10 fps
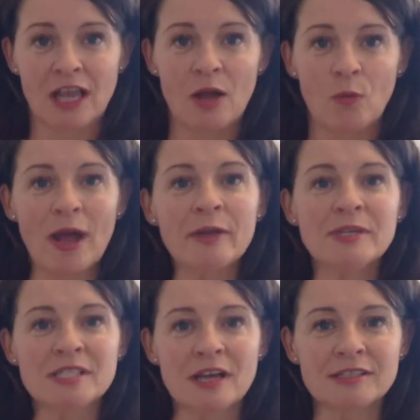Why are we
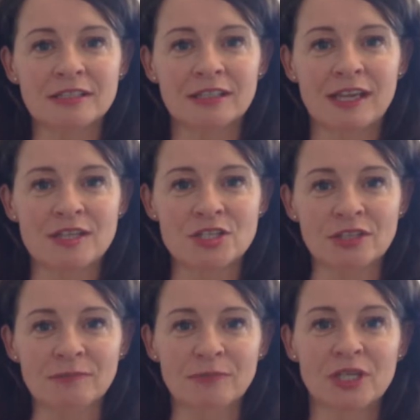starting in the
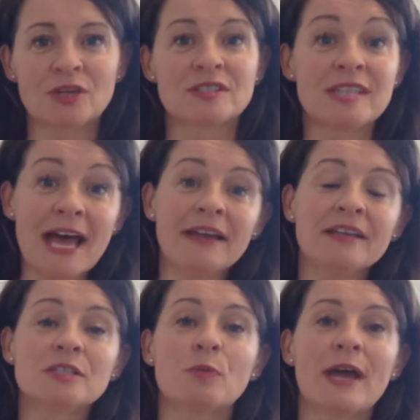kitchen? Because that
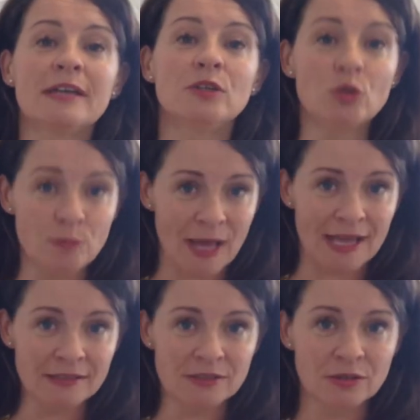is where
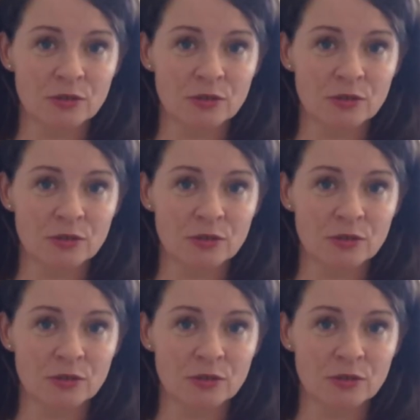UPAD,